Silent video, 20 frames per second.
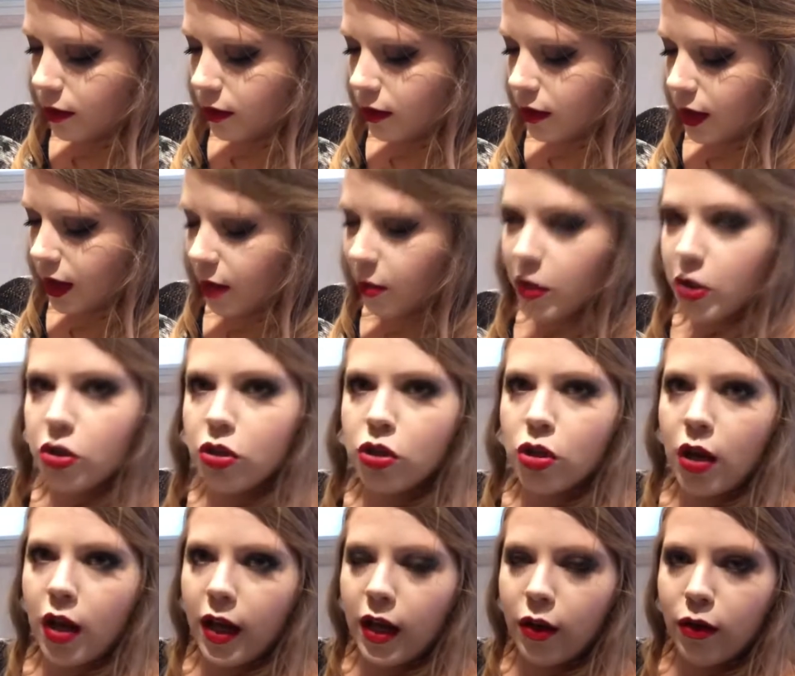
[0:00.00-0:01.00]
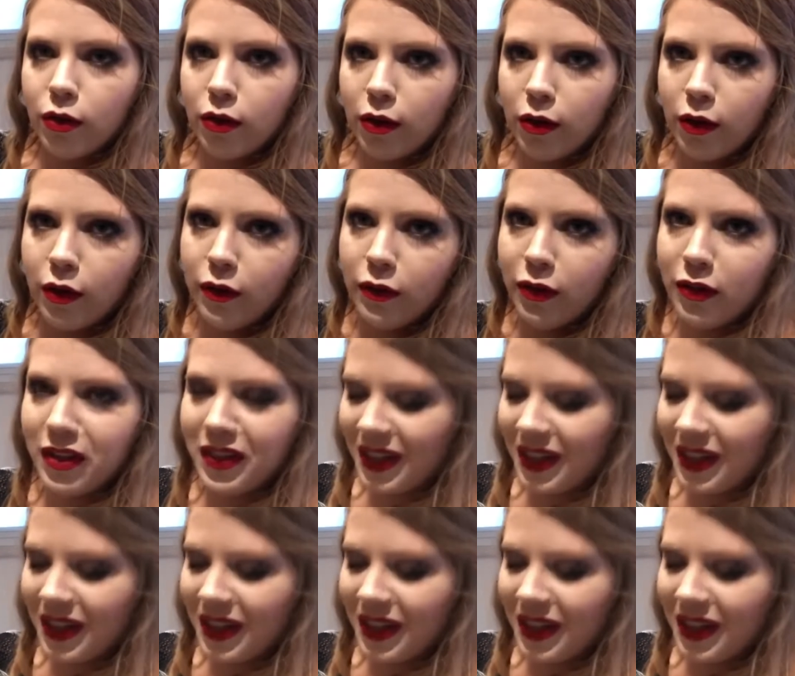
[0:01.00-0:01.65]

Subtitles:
It's like I'm a child all over